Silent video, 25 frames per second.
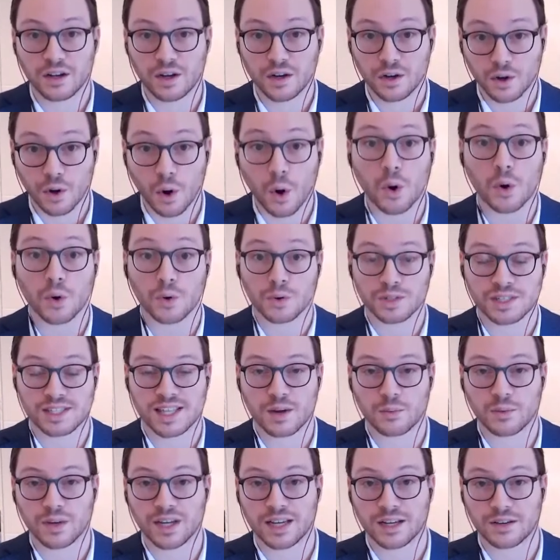goals
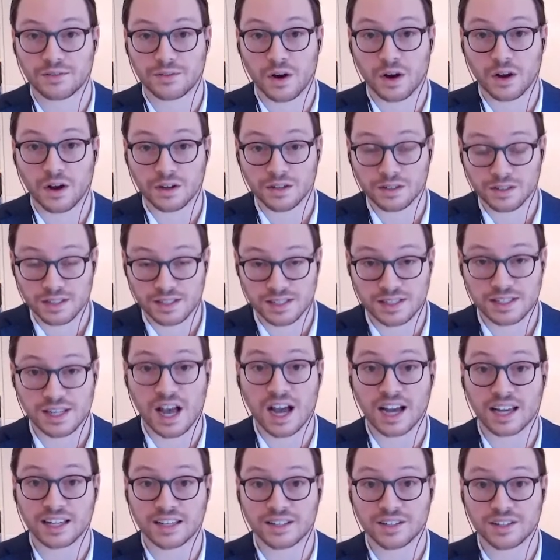that we have all
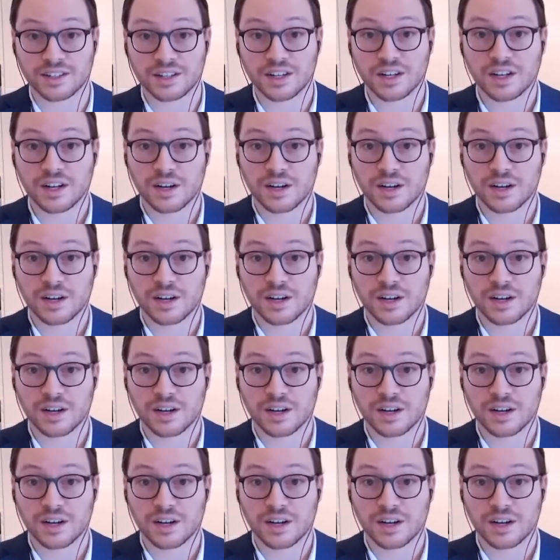decided